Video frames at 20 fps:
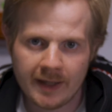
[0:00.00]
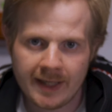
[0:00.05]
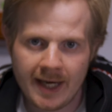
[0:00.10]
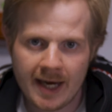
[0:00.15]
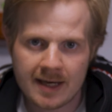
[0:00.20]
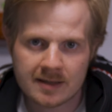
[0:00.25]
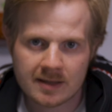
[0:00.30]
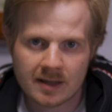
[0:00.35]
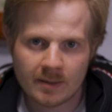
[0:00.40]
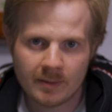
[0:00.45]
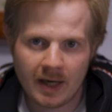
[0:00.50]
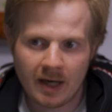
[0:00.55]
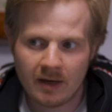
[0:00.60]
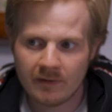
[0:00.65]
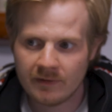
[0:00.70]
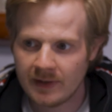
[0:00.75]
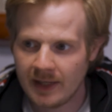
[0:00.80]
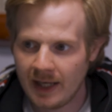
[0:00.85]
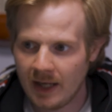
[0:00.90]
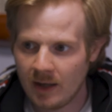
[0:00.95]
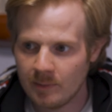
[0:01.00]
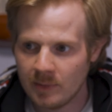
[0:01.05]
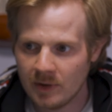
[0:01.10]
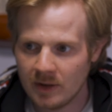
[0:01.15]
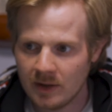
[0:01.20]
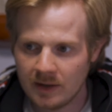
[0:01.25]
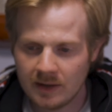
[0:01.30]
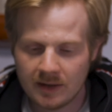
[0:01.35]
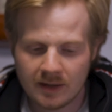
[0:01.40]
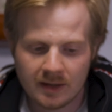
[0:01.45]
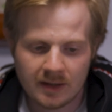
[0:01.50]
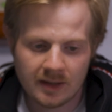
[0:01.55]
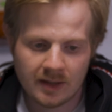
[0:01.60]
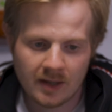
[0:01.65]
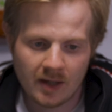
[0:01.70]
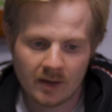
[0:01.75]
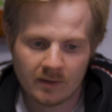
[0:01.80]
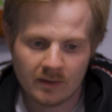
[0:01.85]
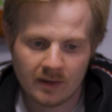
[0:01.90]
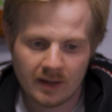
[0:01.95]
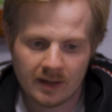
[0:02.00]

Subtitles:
cases coming out for now, but you know,